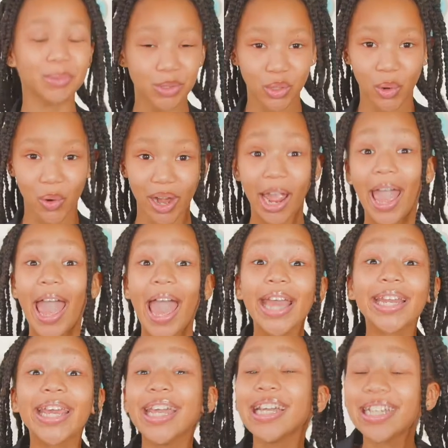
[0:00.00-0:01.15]
door, and
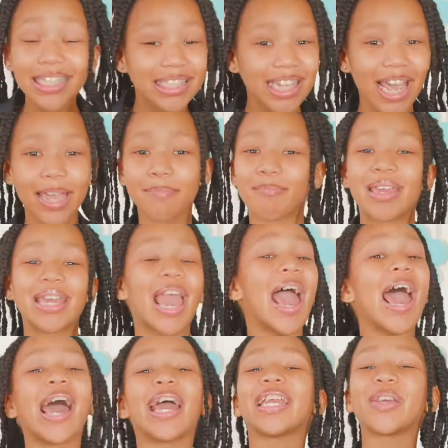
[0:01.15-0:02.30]
it can take me
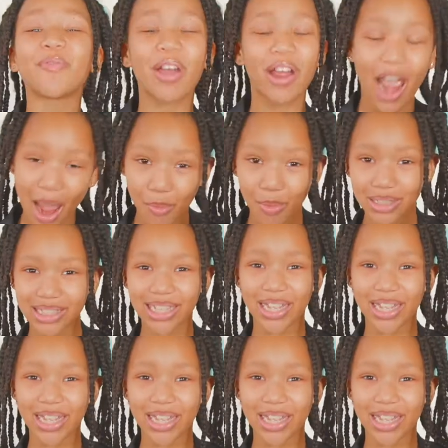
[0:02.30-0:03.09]
anywhere I want to